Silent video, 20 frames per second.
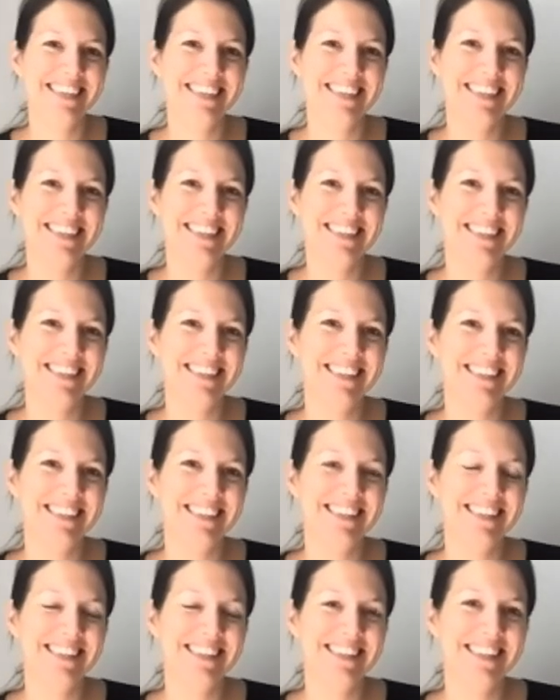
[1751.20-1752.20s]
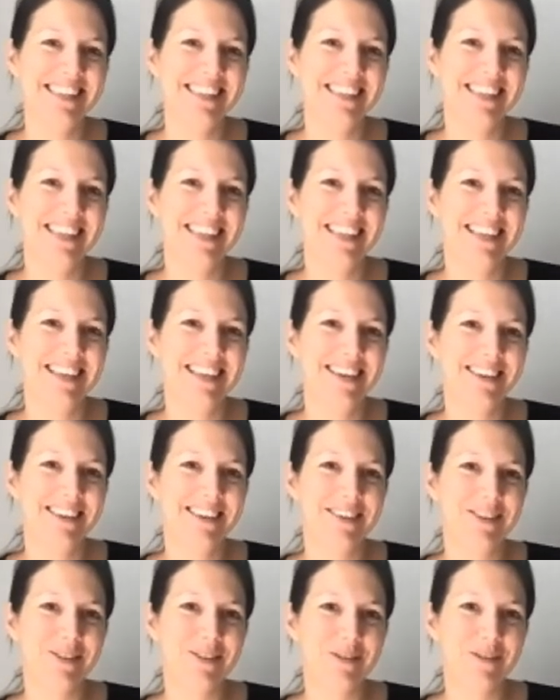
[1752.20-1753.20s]

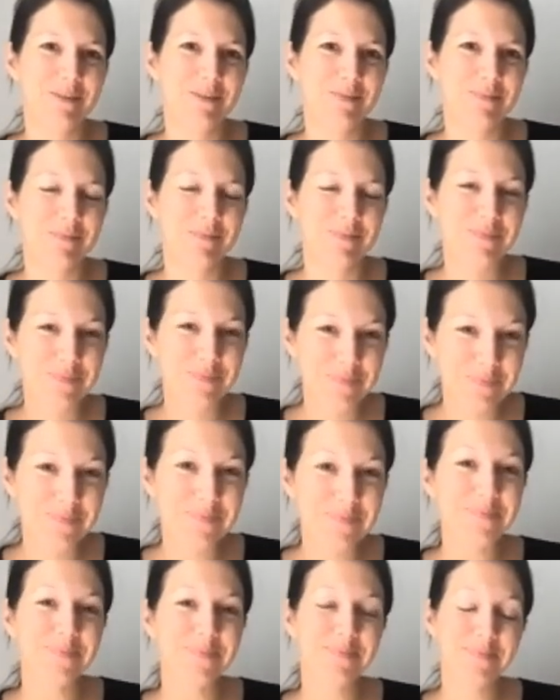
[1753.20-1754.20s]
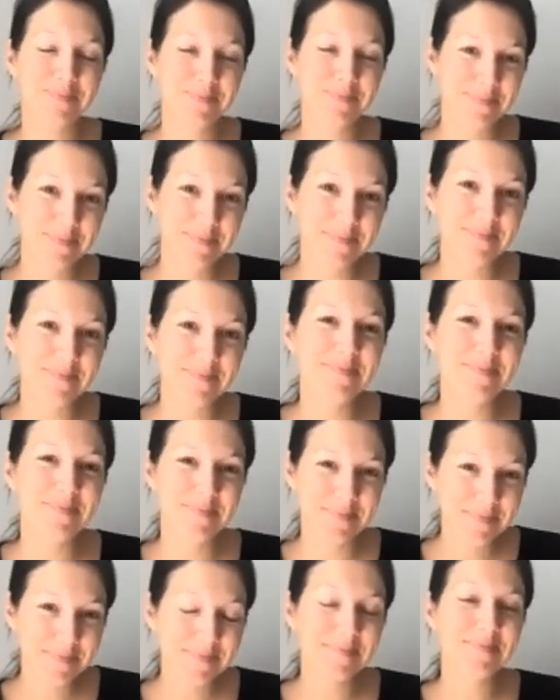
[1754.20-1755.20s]

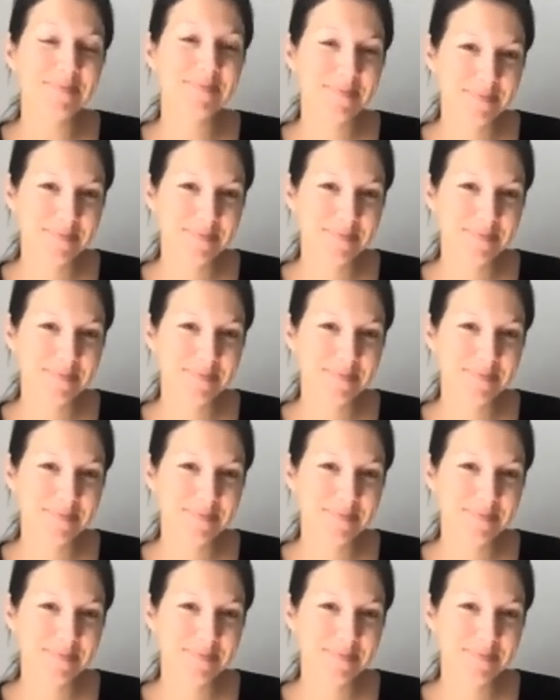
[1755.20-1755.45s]
The person shown says nothing.